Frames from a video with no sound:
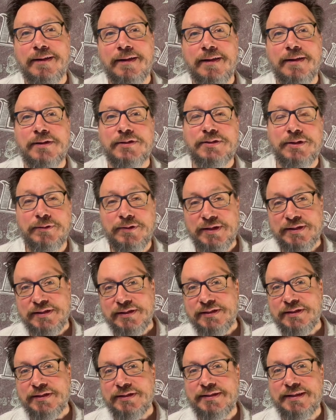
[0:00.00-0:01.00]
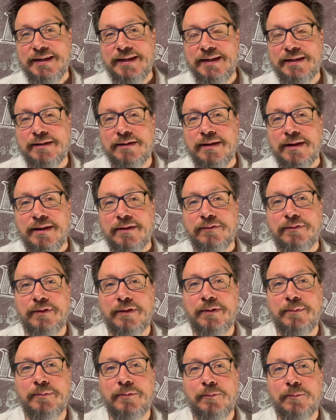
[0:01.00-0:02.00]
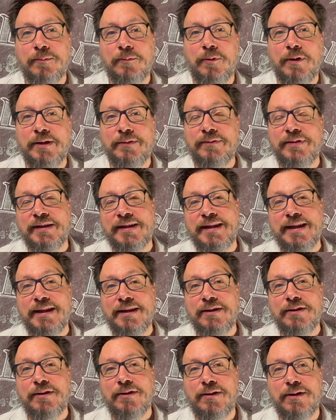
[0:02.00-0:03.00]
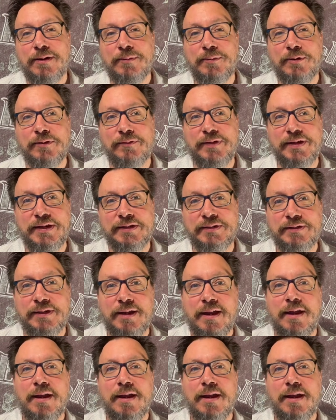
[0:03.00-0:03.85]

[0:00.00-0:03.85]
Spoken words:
So this is a scene from one of the King Kong movies